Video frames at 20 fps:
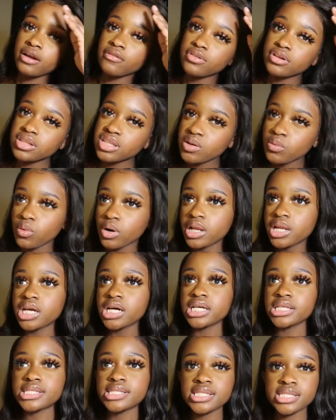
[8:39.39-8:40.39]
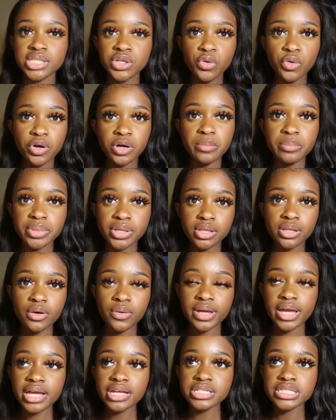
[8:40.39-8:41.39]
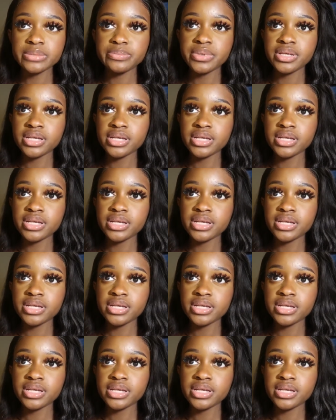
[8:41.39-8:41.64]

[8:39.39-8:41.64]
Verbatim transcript: I really wanted a silk pillowcase